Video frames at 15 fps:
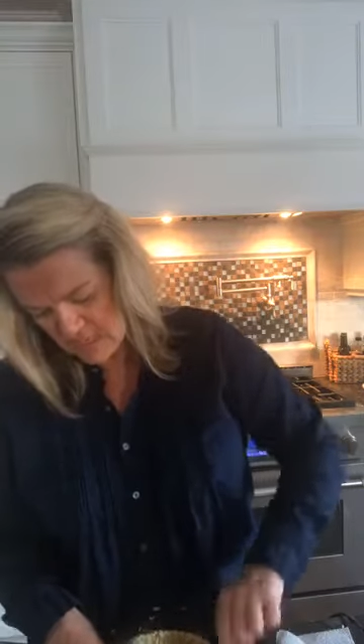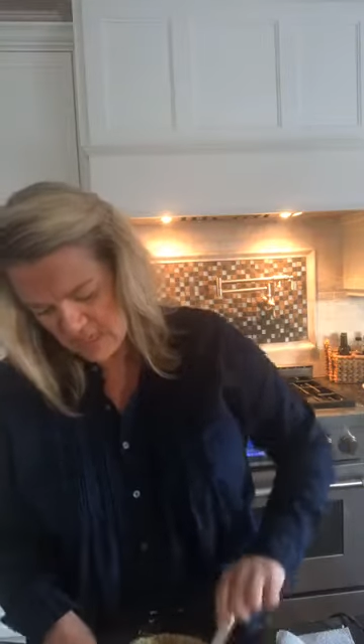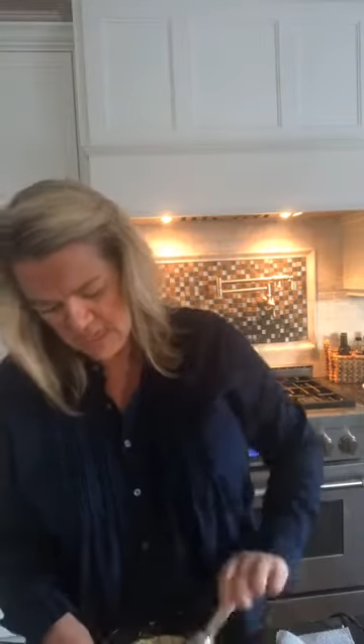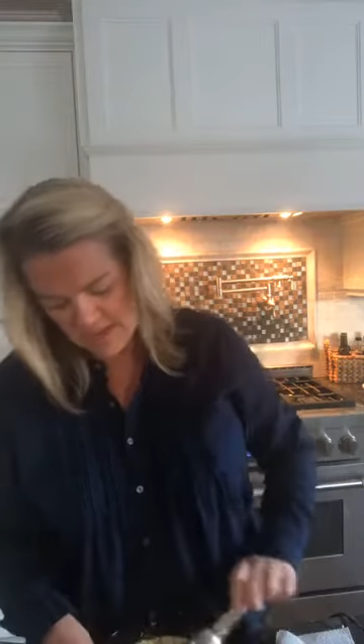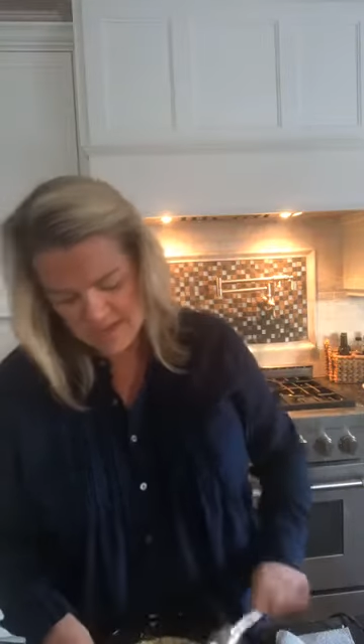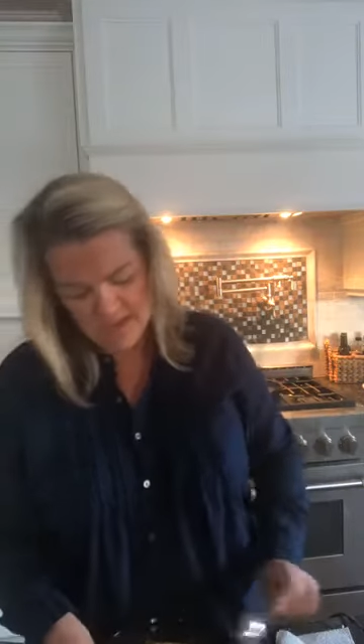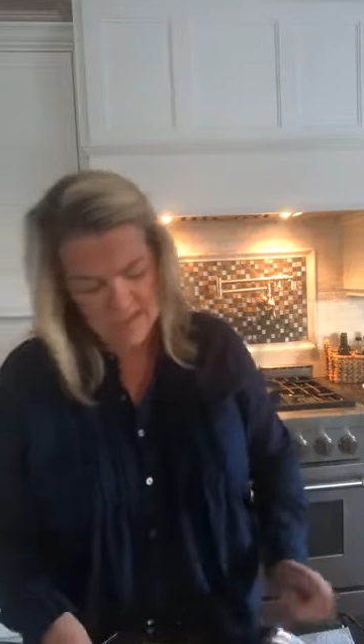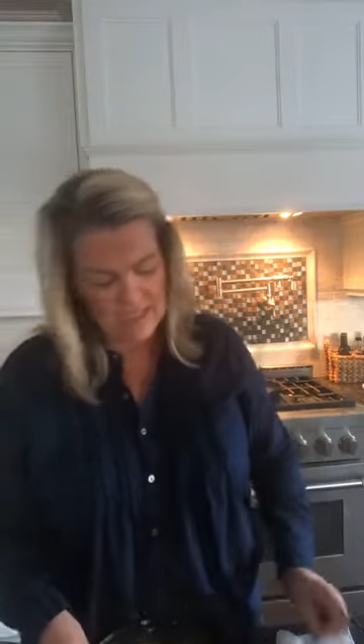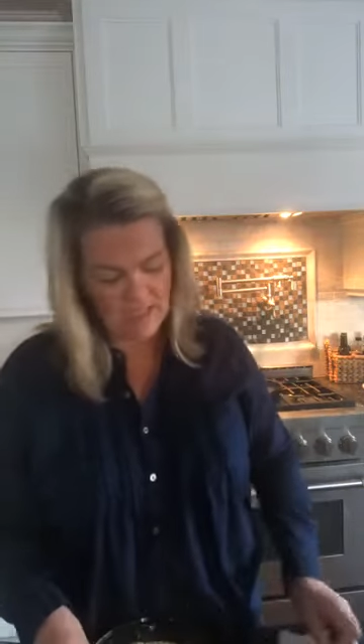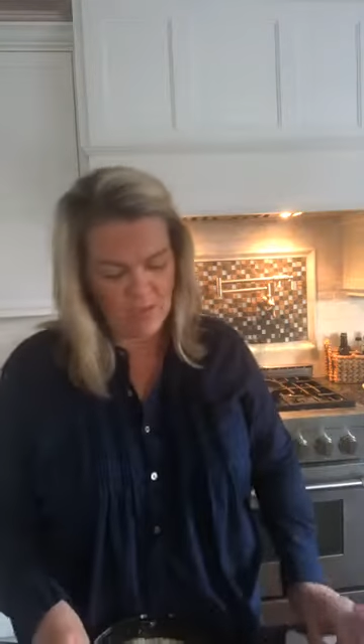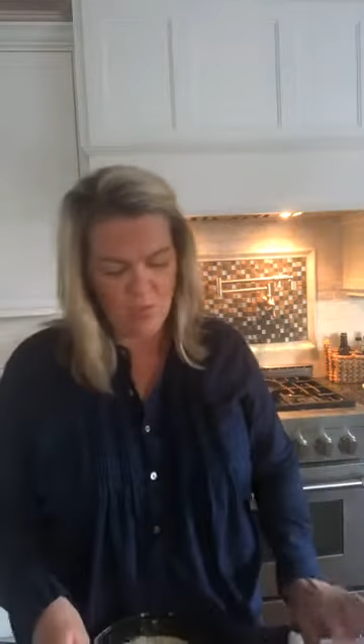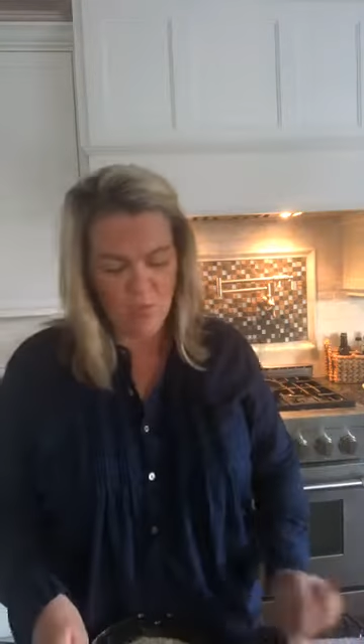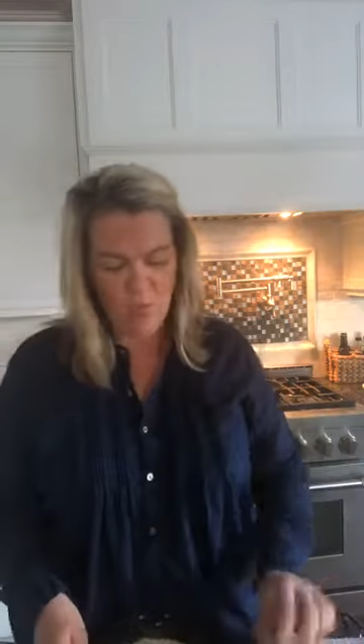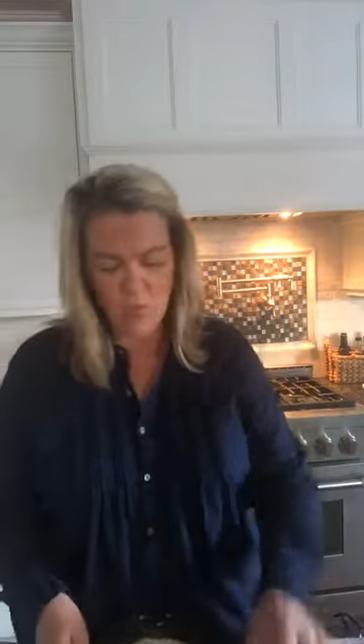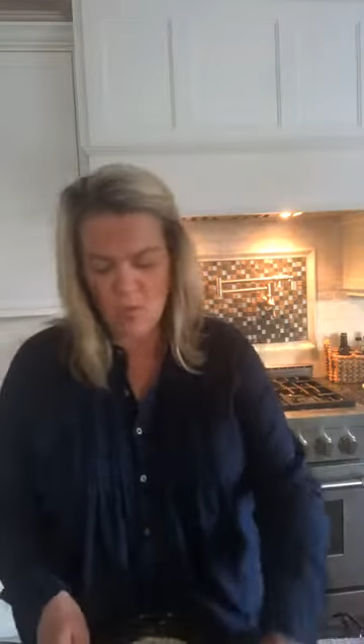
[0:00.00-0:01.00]
And
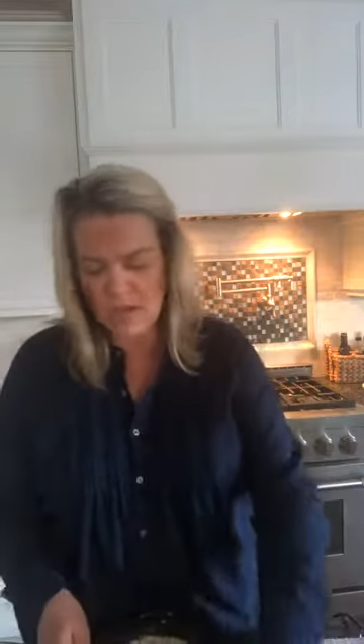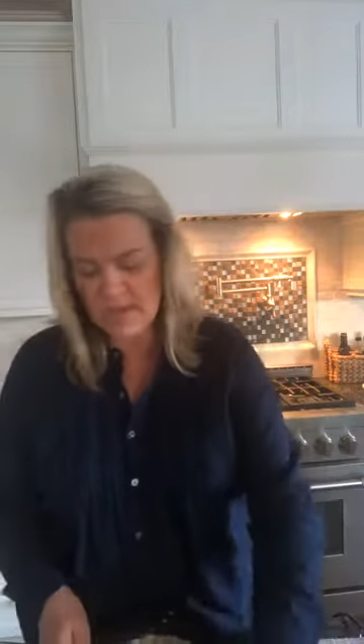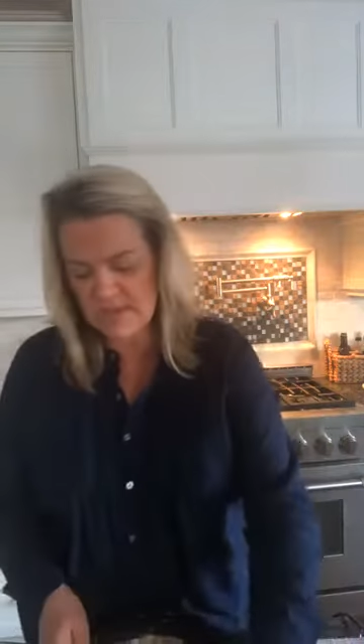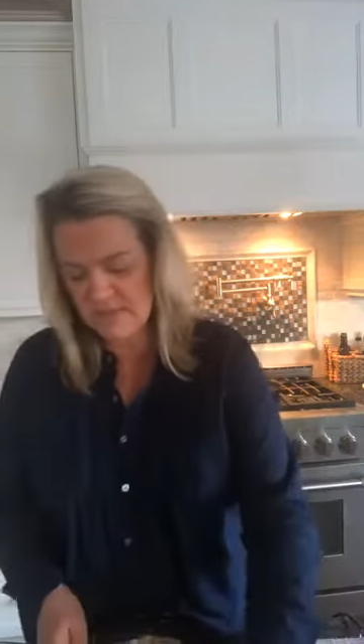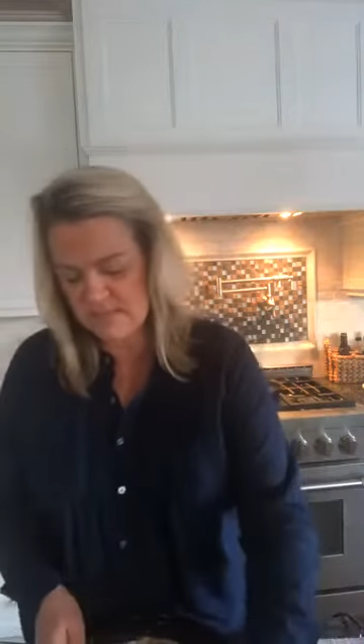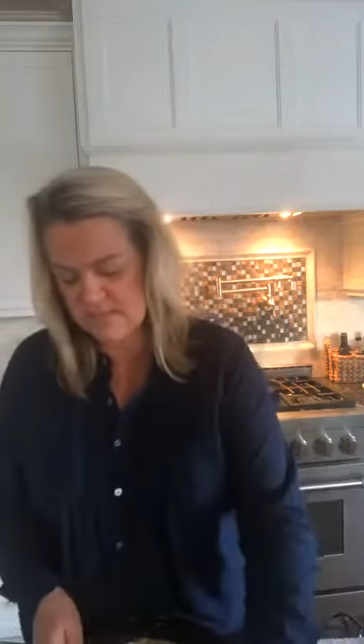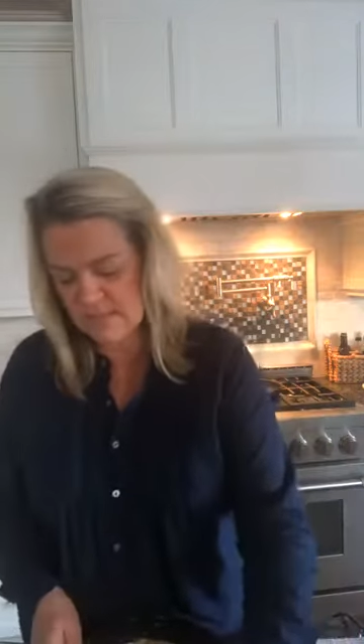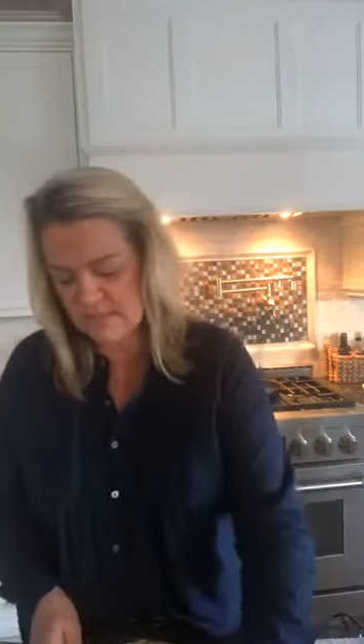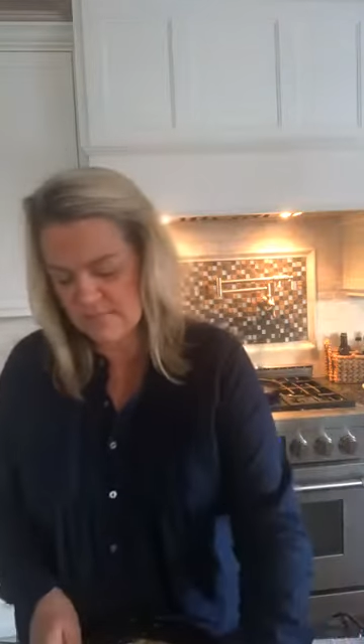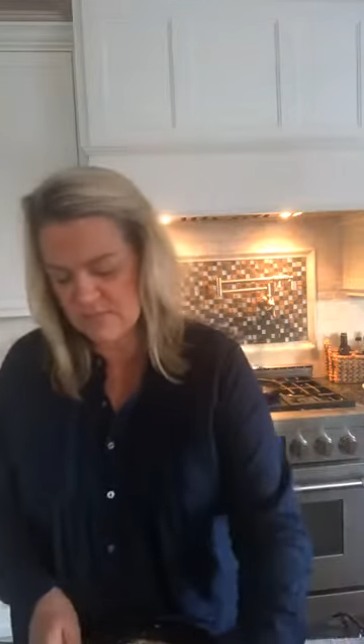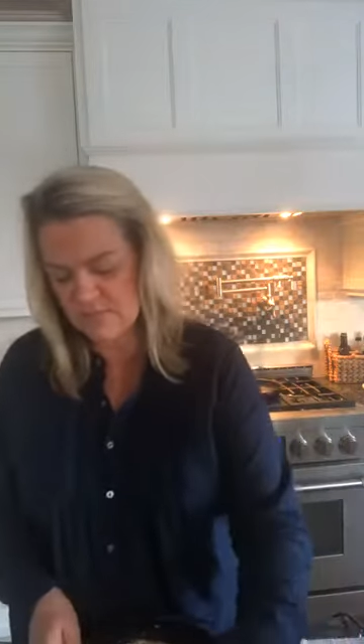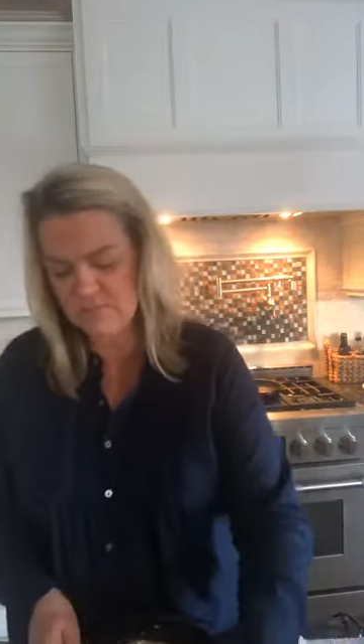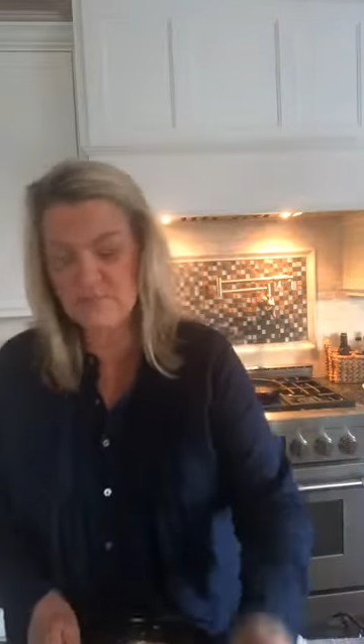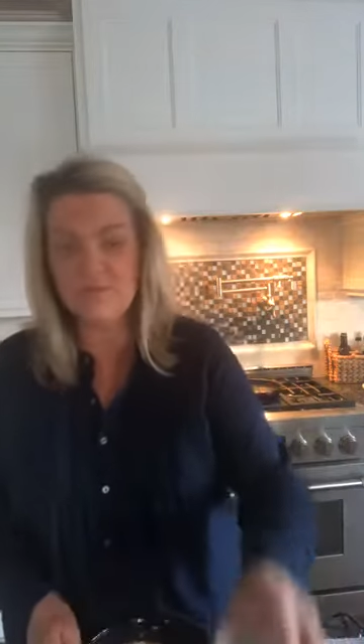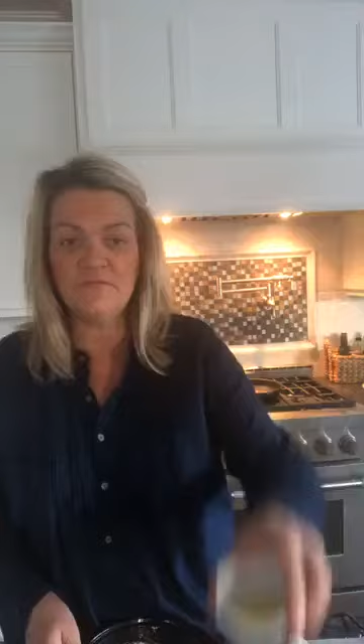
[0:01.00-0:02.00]
now 1
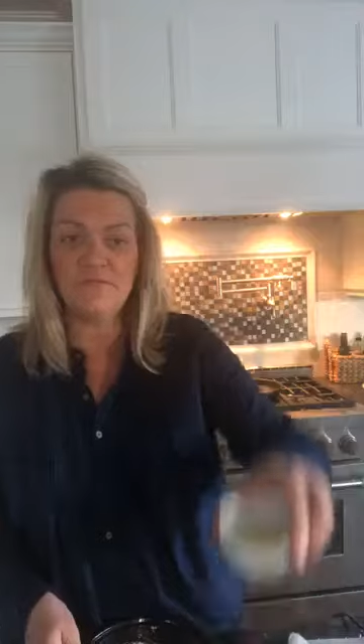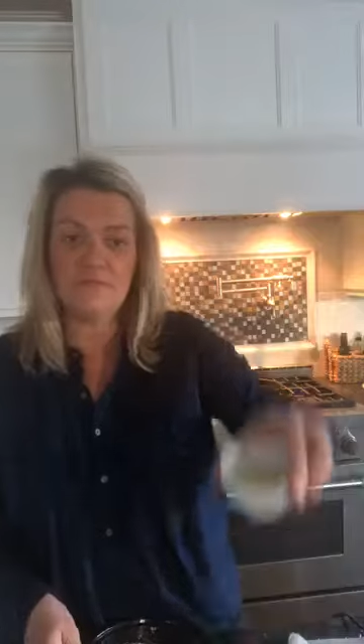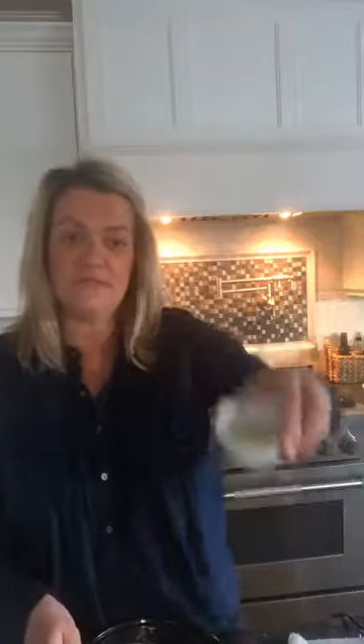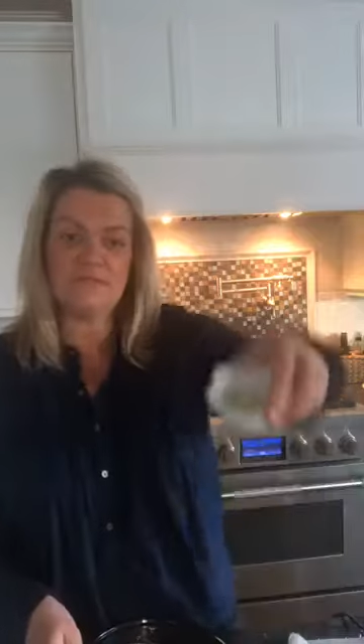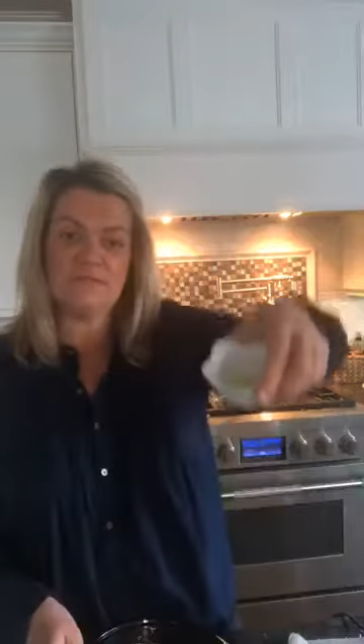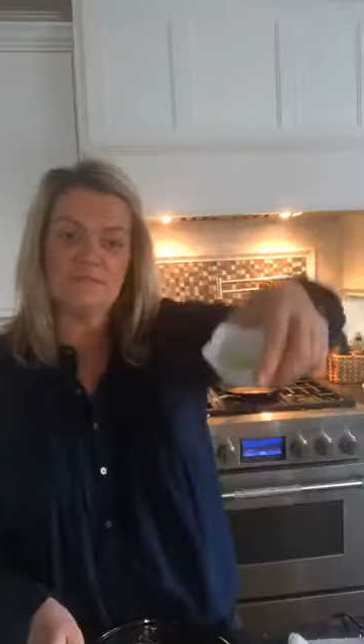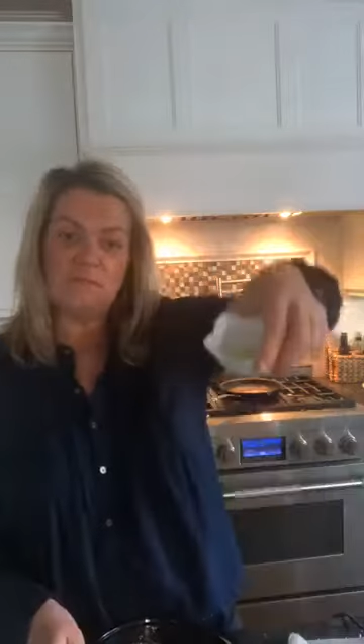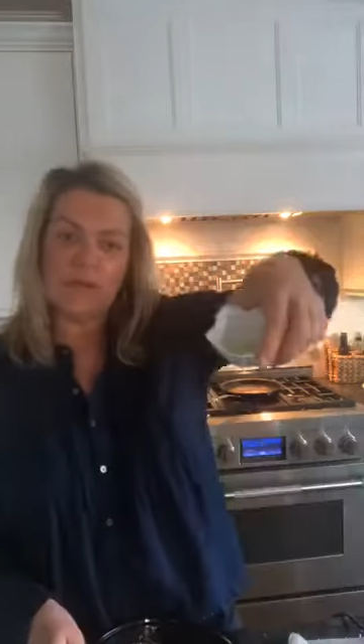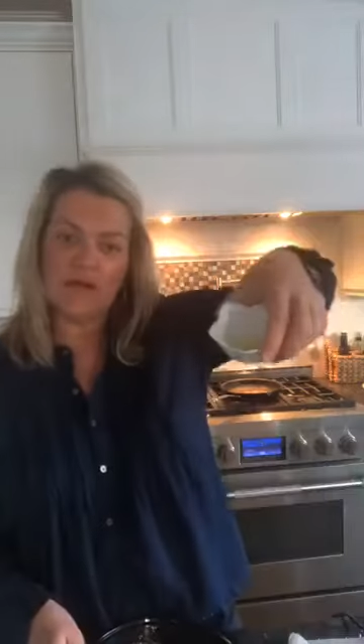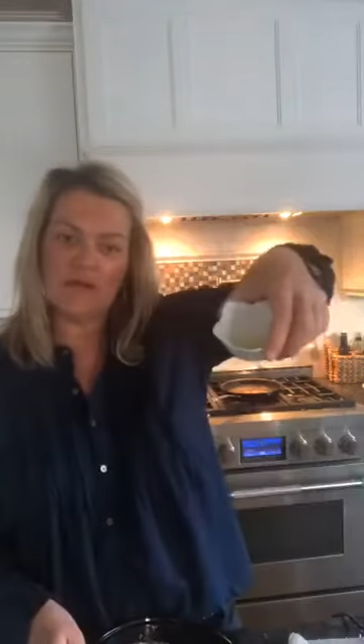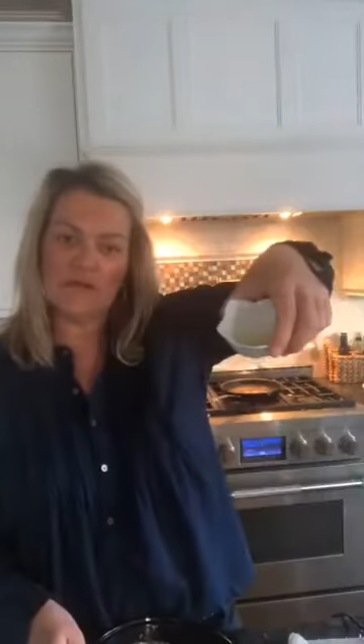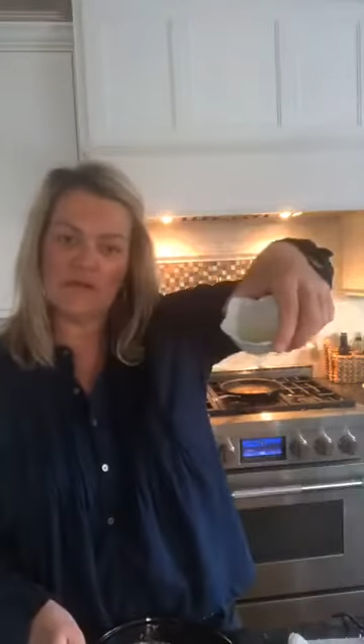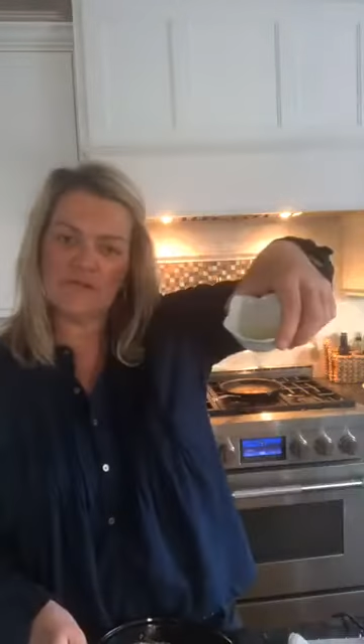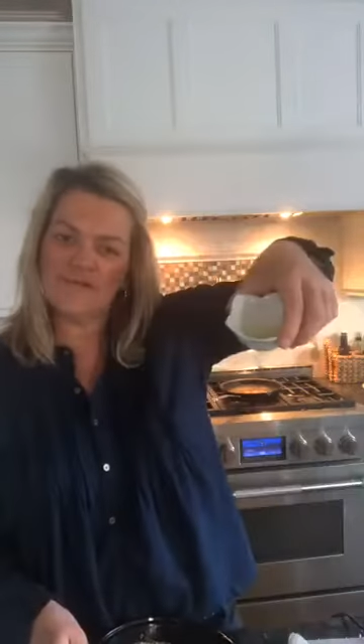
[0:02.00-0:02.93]
tablespoon of melted butter,